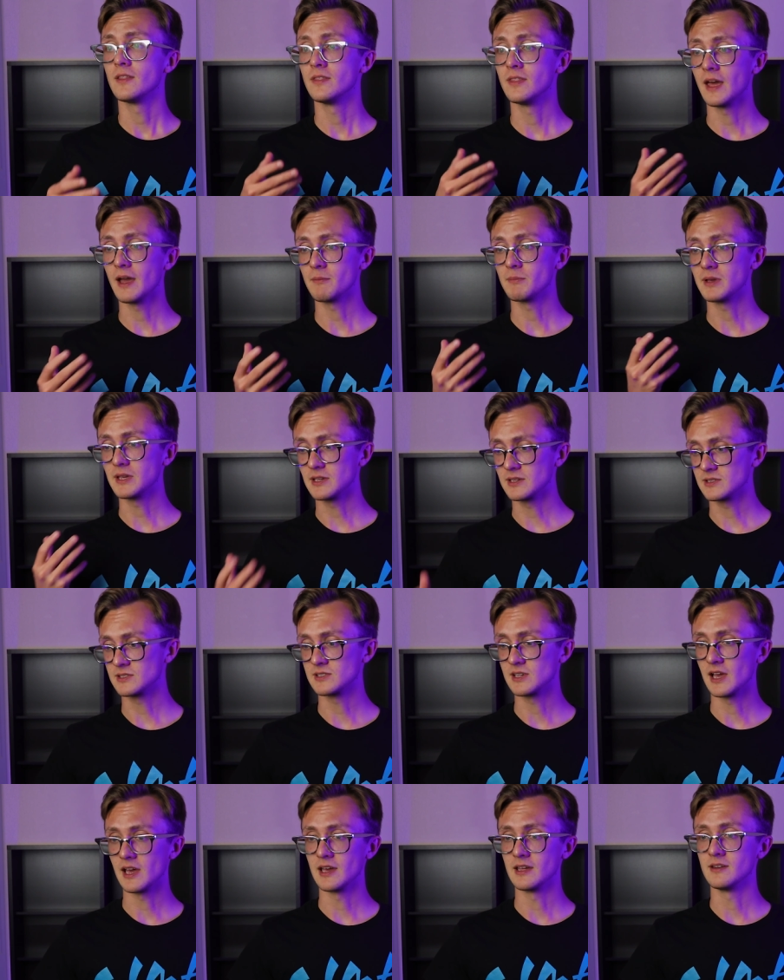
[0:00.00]
that being
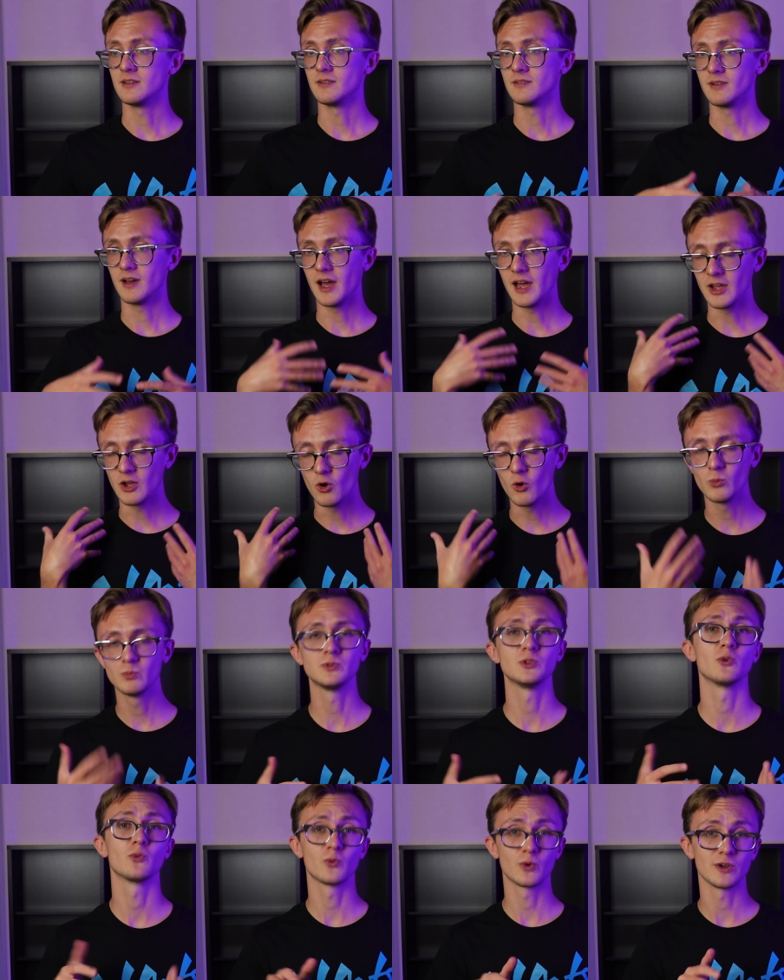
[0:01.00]
said, I
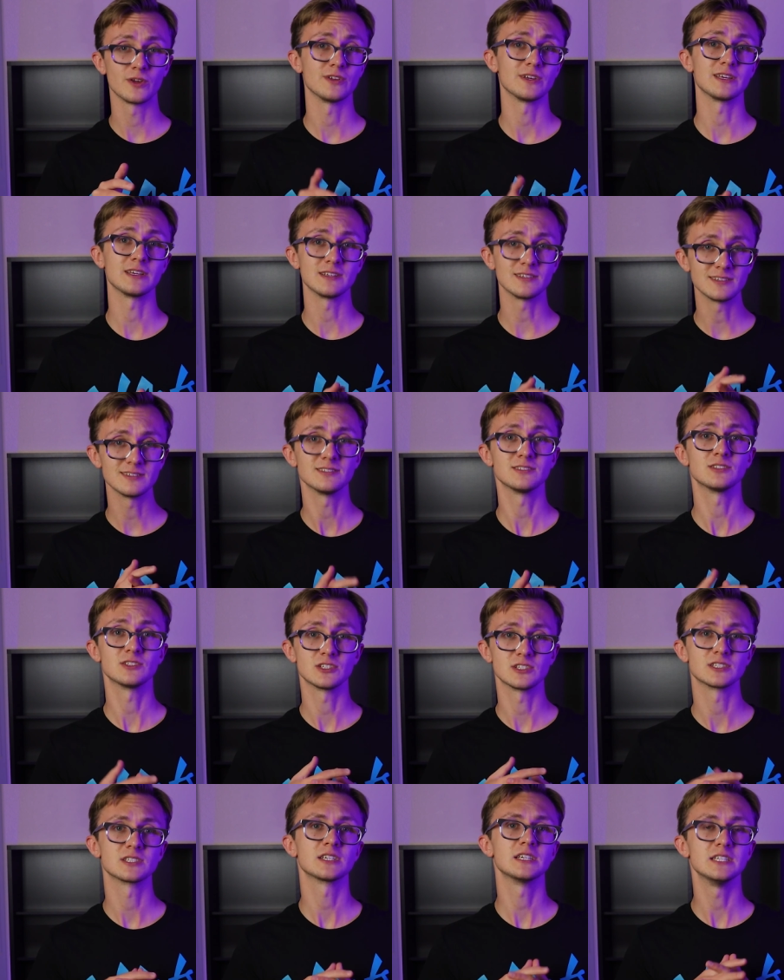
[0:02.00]
hope to really
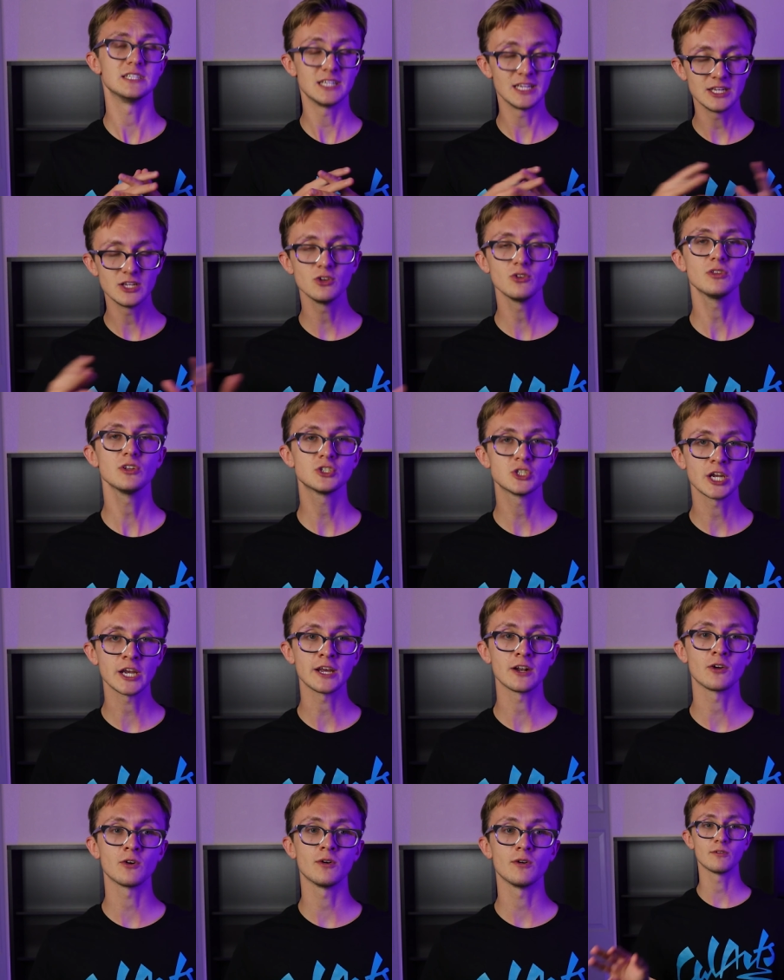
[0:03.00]
just continue the
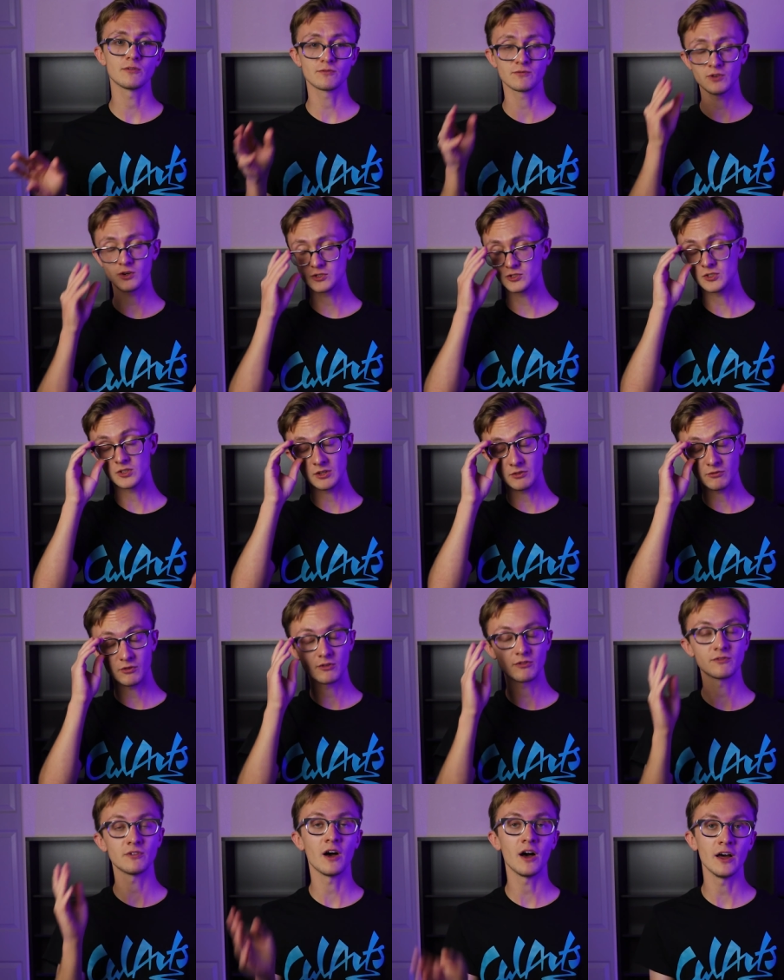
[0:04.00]
channel, firstly
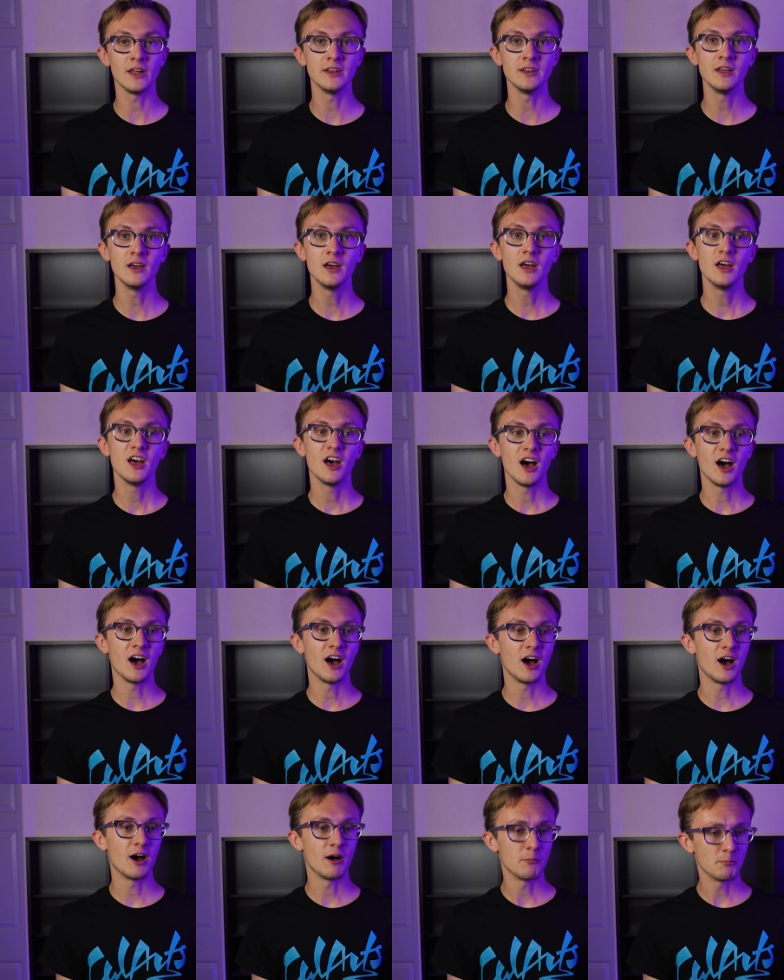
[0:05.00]
for fun,
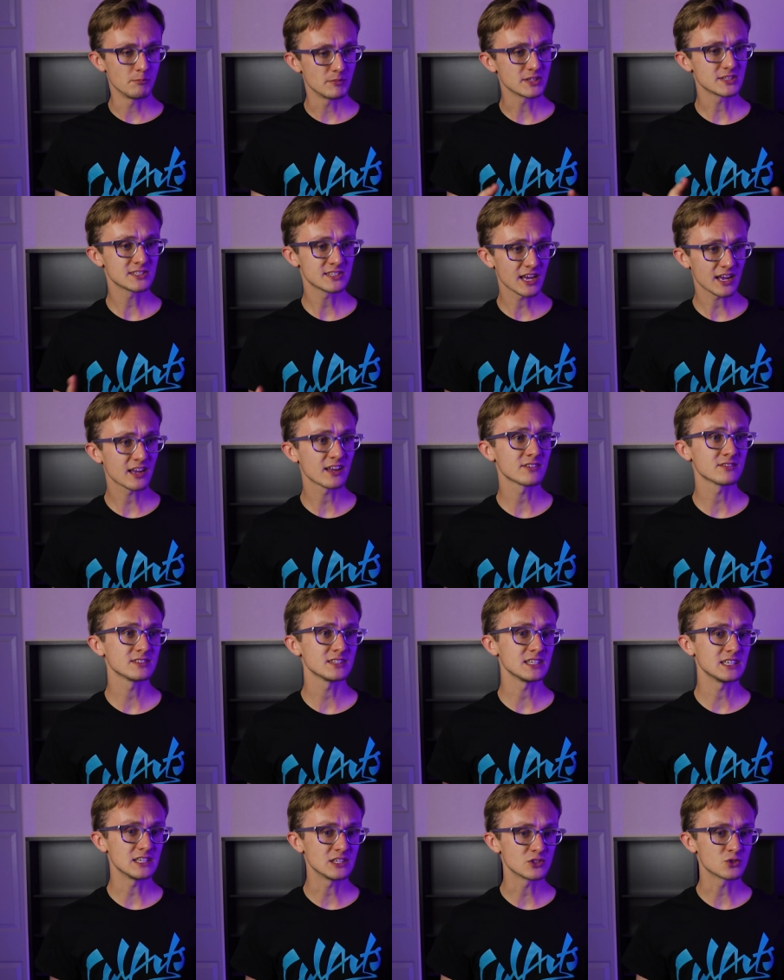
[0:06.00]
um, but
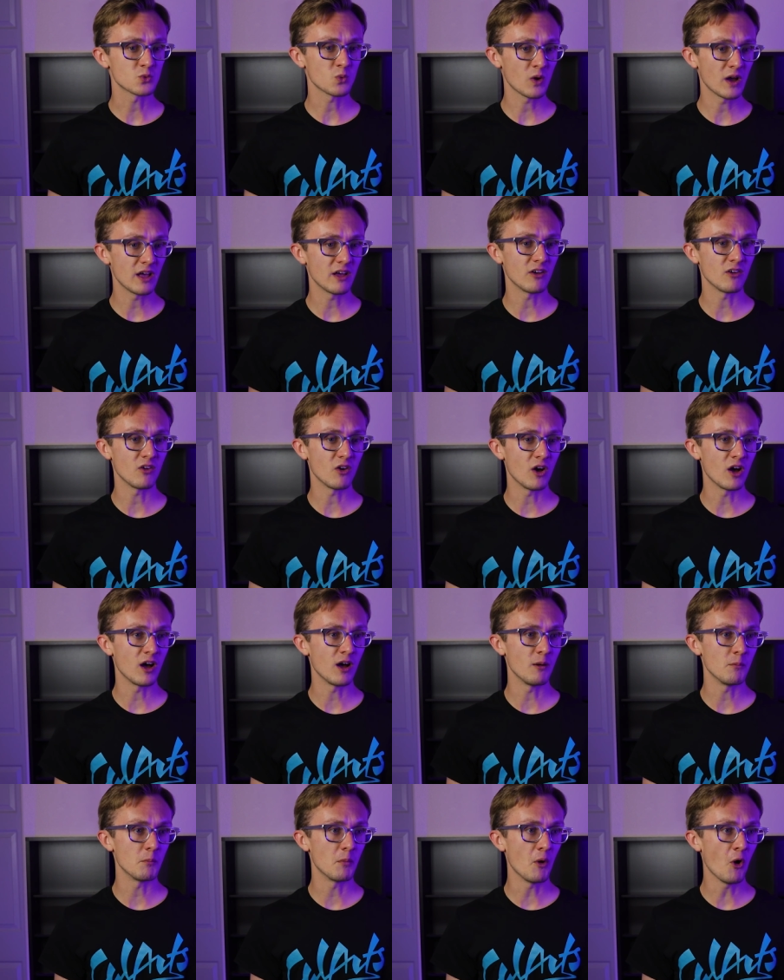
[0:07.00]
secondly as well,
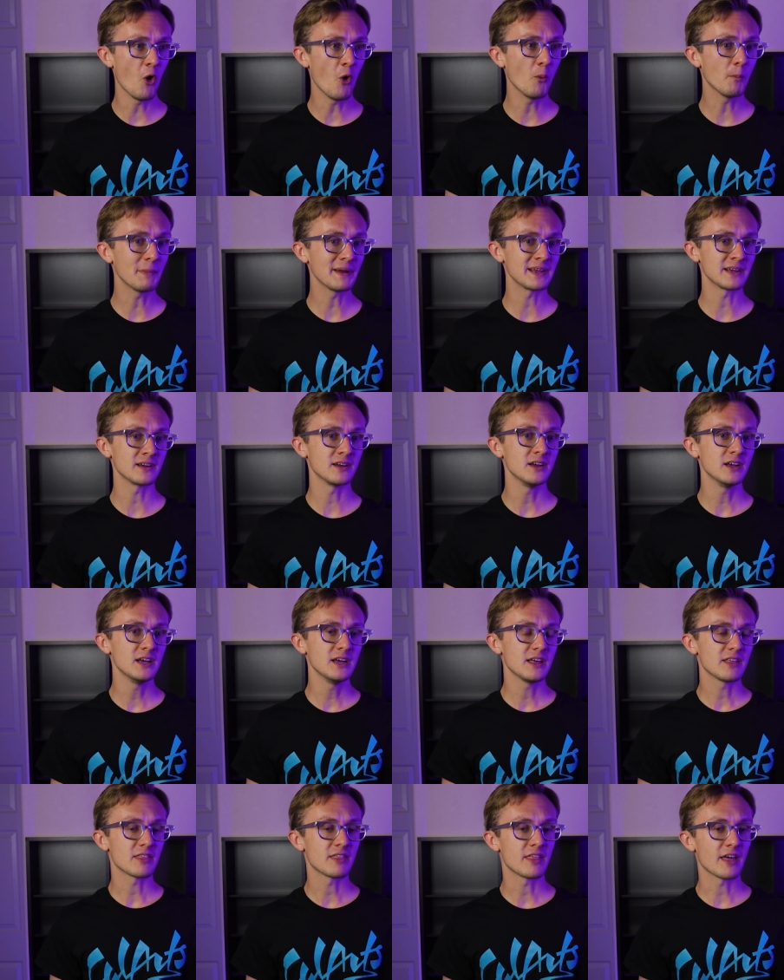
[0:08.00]
um, hoping
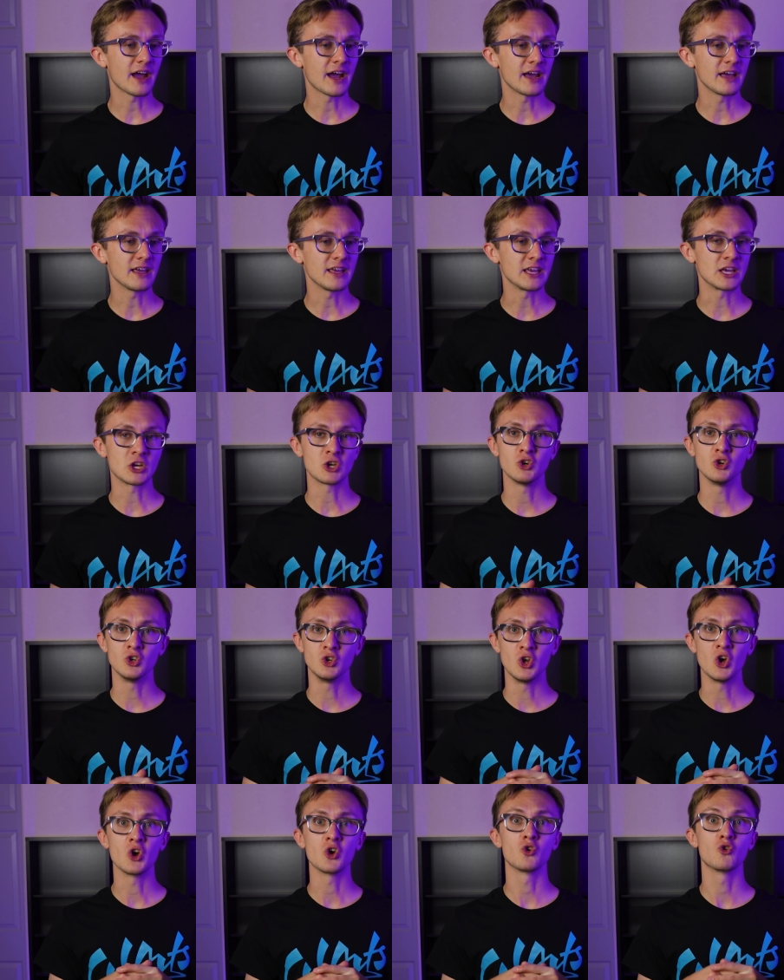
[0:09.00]
that it
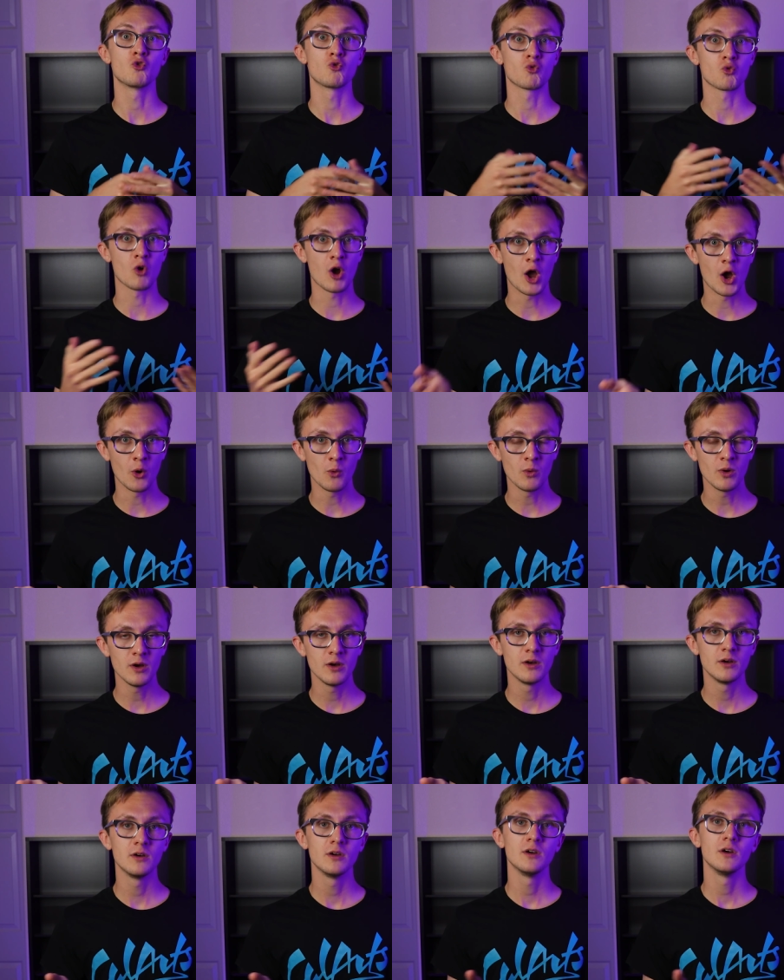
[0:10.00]
could grow
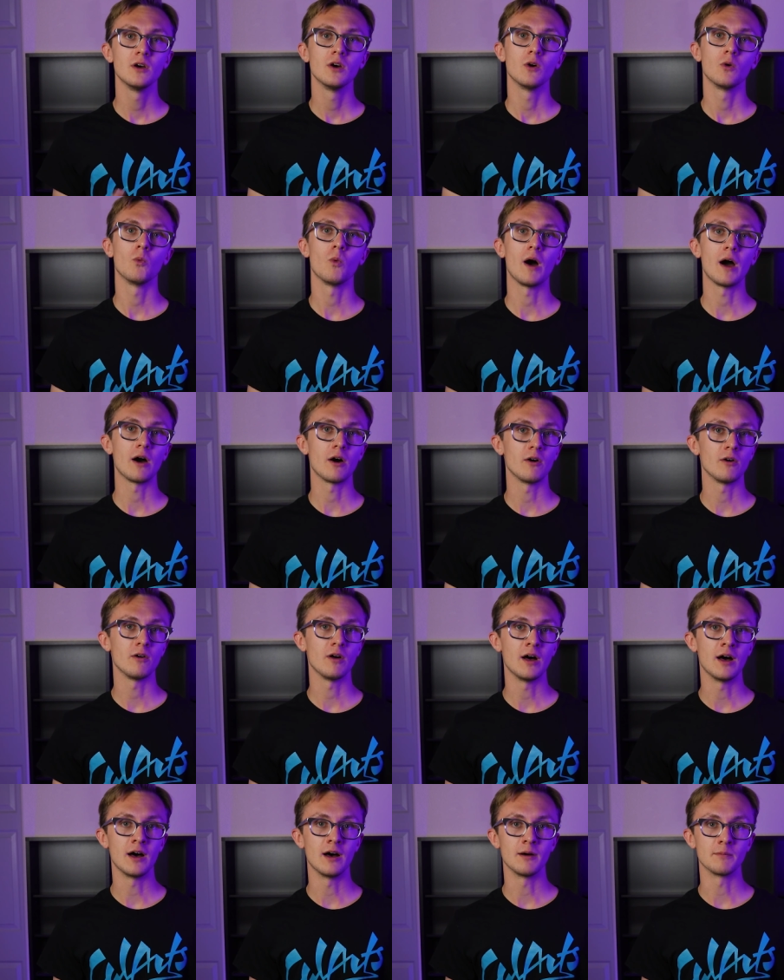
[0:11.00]

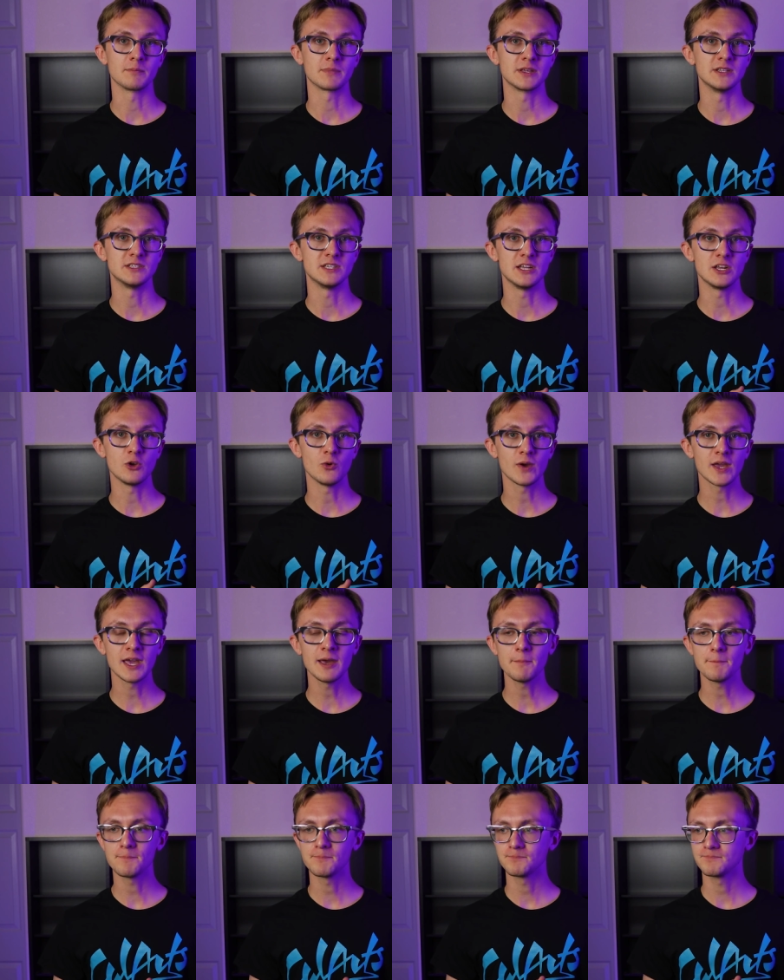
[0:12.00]
while um, continuing
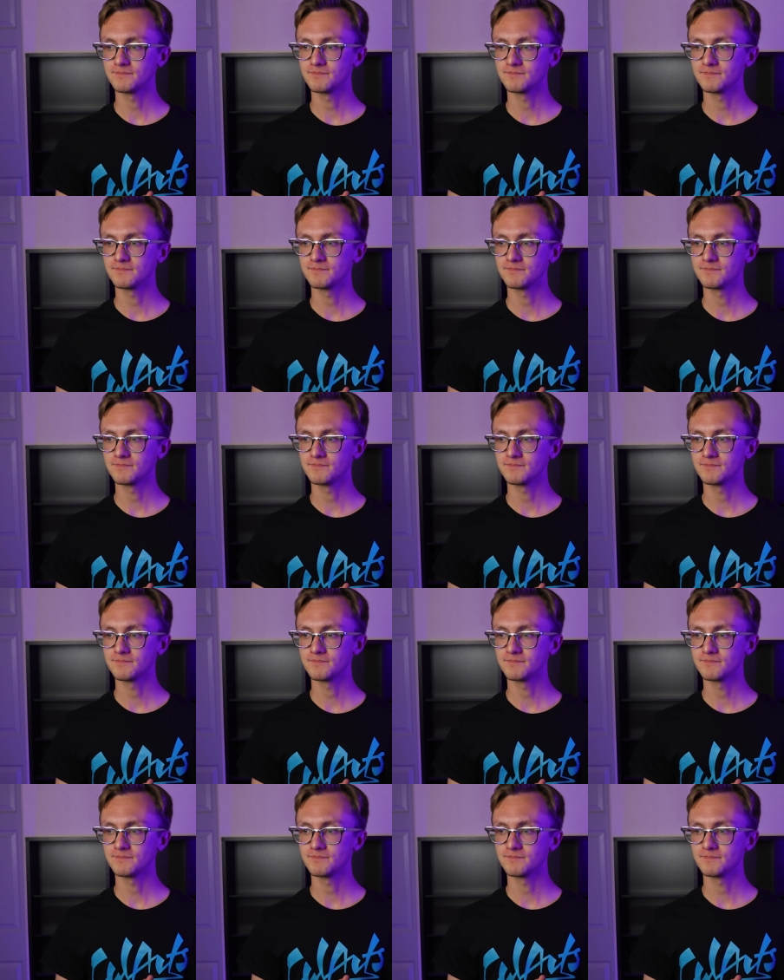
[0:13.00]
it